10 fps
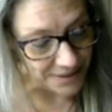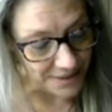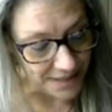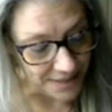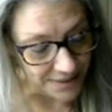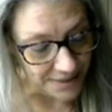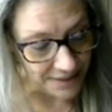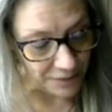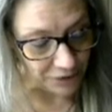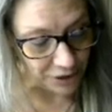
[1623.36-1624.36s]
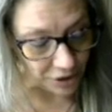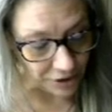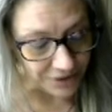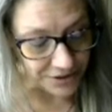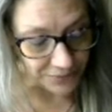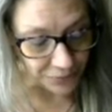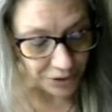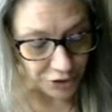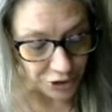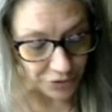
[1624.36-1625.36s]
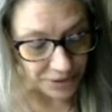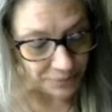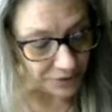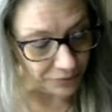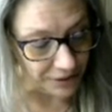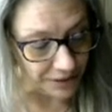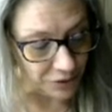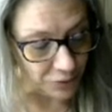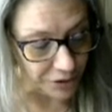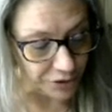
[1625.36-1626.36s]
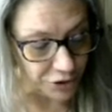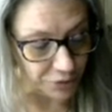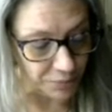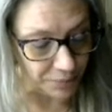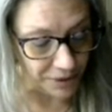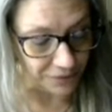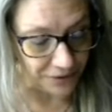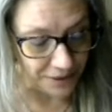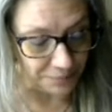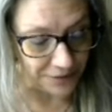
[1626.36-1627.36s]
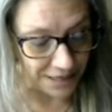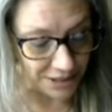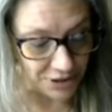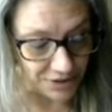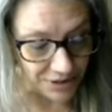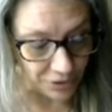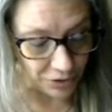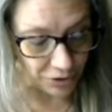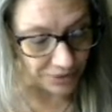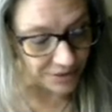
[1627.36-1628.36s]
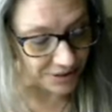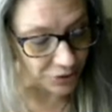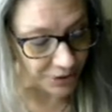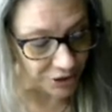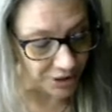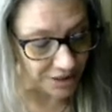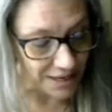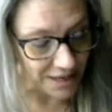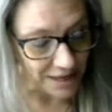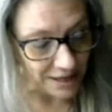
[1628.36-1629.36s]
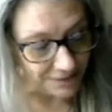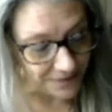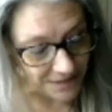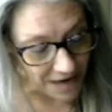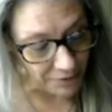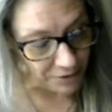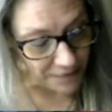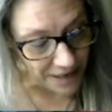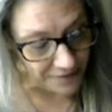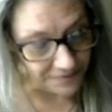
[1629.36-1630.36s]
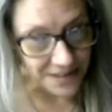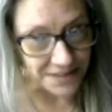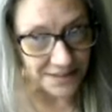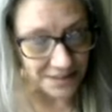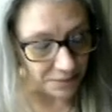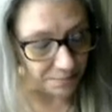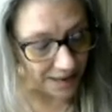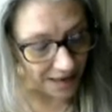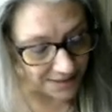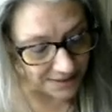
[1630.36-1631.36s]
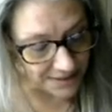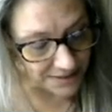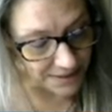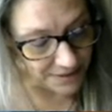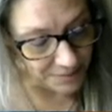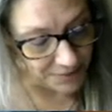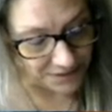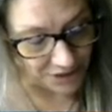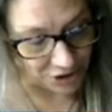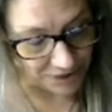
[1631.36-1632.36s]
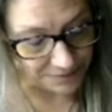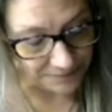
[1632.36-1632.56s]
tense and that regardless of where it shows up in a reading, the querent should prepare for implications in their current situation. If the tower manifests in the past position,